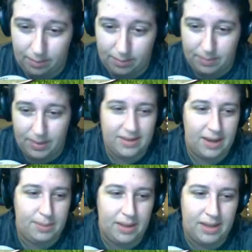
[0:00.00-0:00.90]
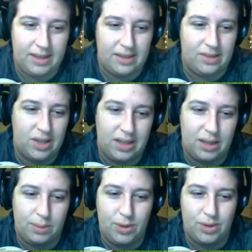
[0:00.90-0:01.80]
but by the time you landed gently in
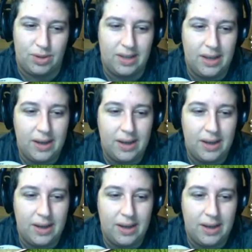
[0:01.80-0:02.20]
the bushes,